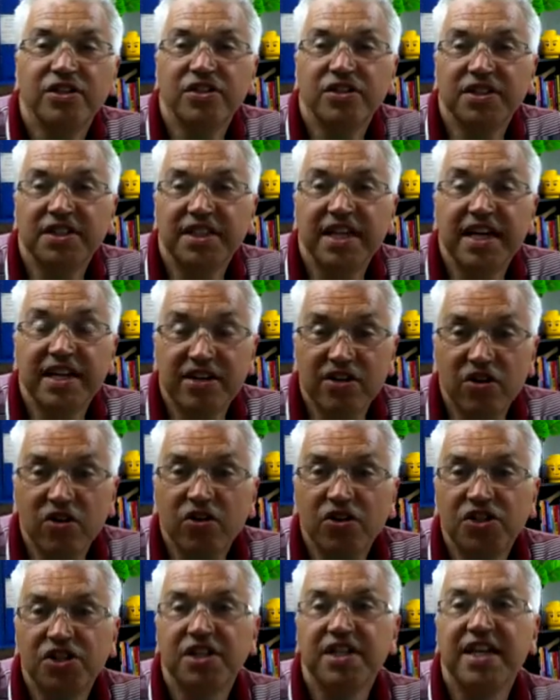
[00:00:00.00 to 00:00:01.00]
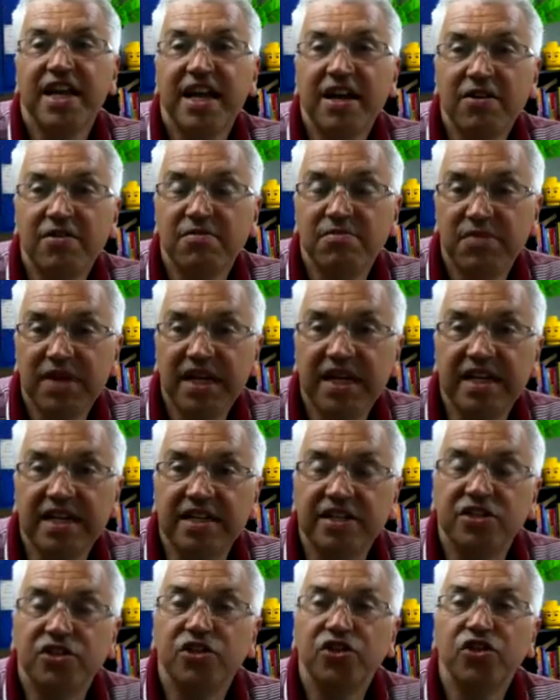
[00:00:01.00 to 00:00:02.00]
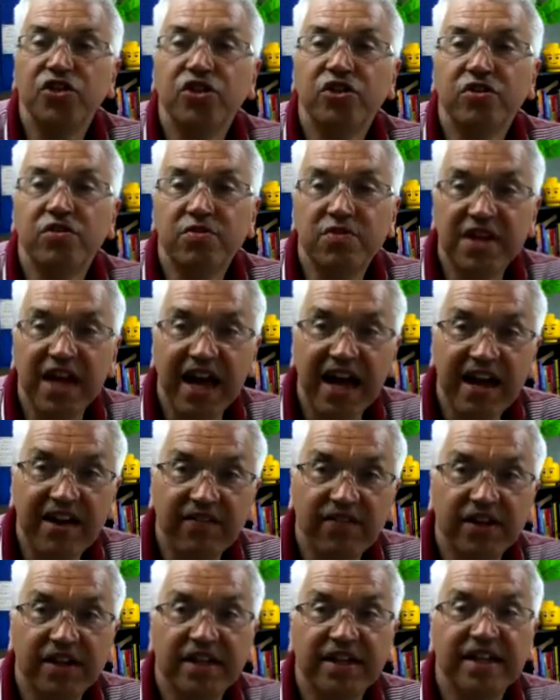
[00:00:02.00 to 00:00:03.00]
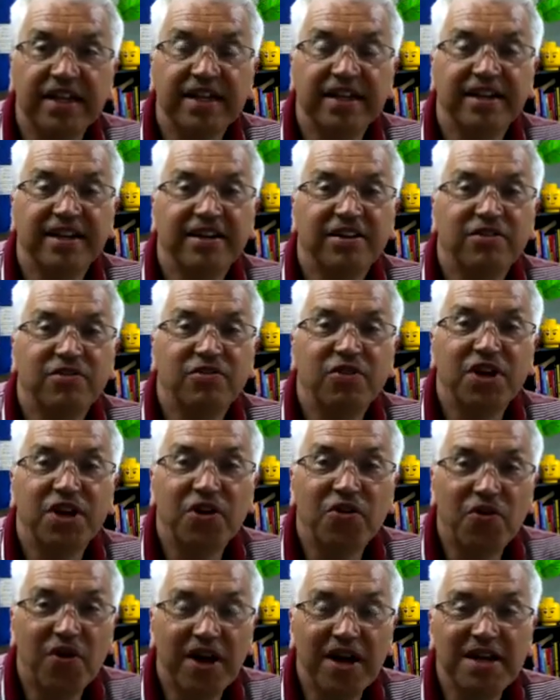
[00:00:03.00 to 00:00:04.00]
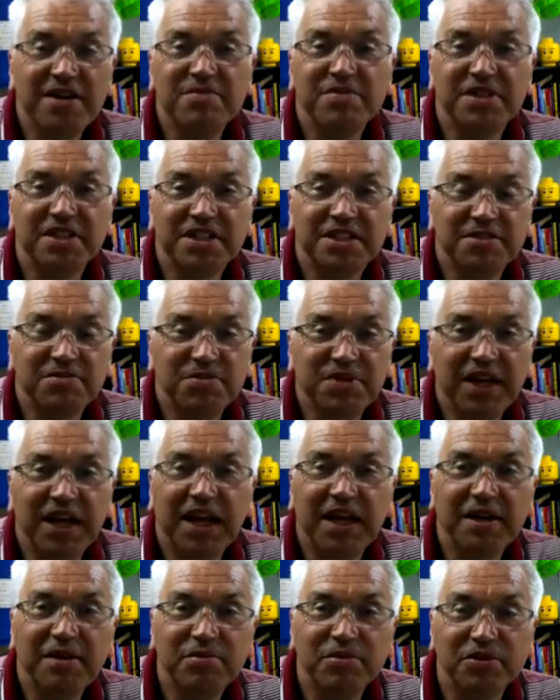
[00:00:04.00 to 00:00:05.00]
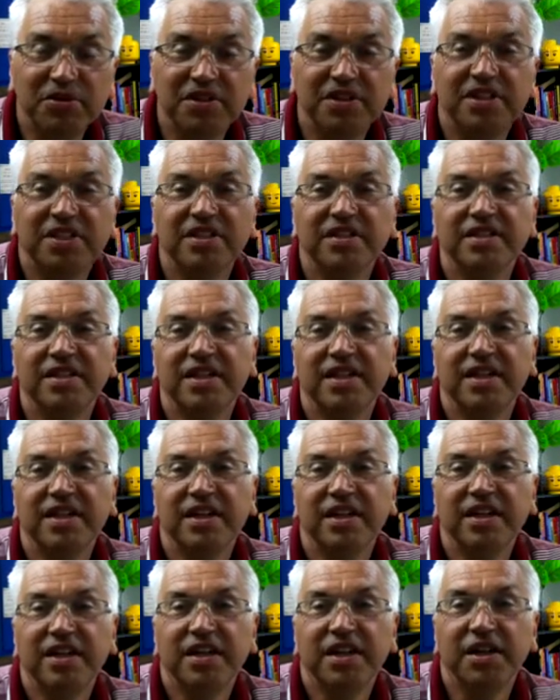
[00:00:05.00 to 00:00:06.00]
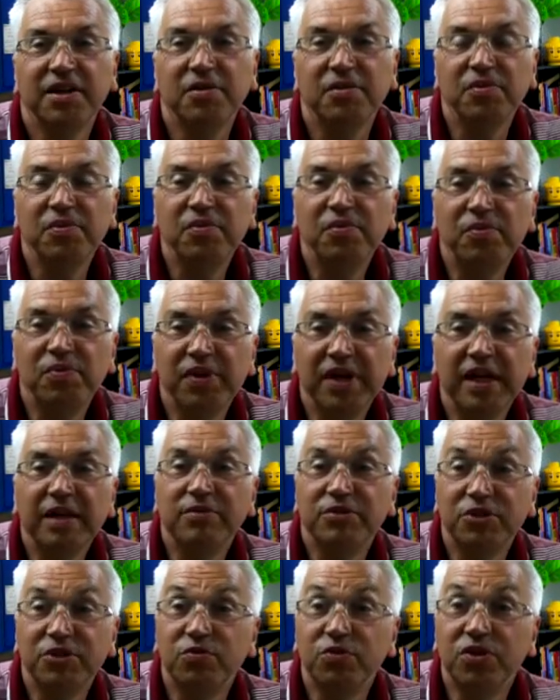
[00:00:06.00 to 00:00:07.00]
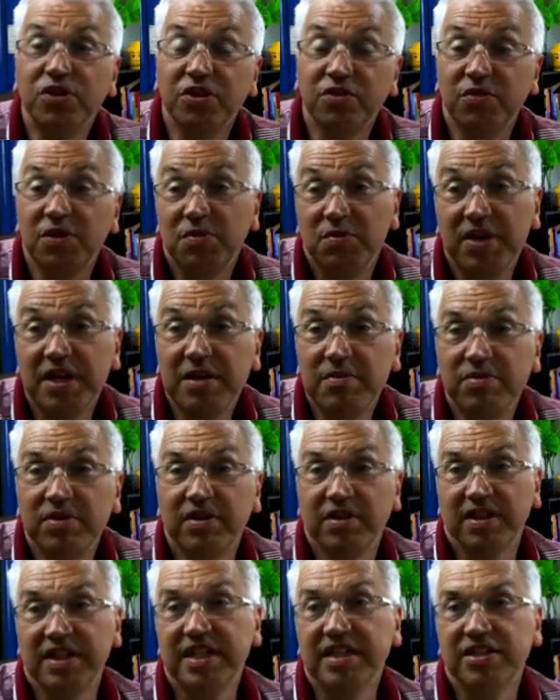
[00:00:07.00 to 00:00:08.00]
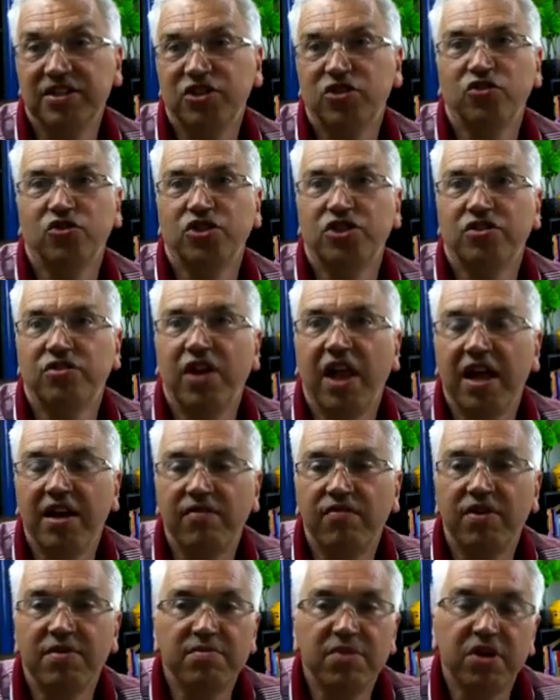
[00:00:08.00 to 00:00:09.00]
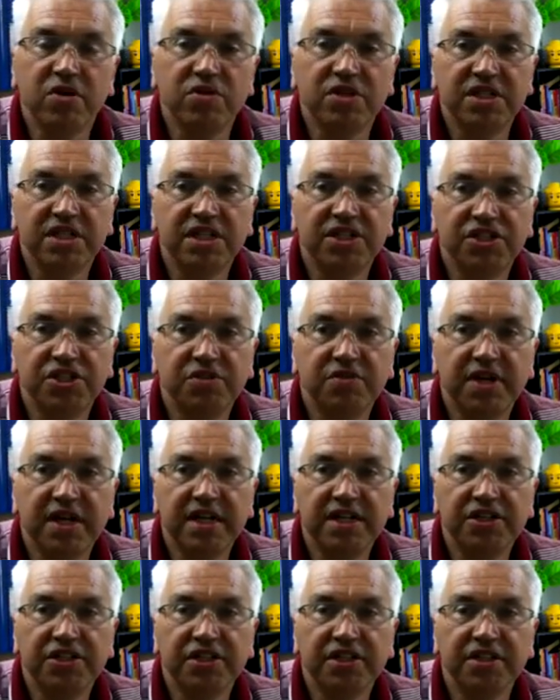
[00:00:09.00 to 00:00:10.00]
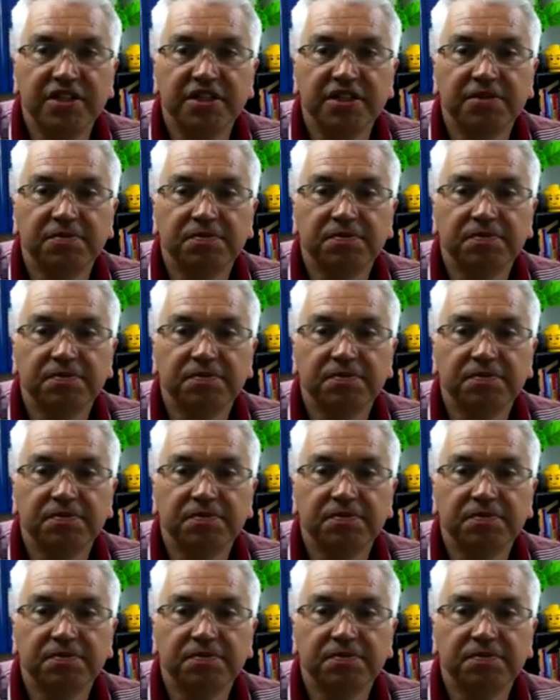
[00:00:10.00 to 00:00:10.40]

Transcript: Technology now means that you have a requirement to be able to work with people in such remote situations.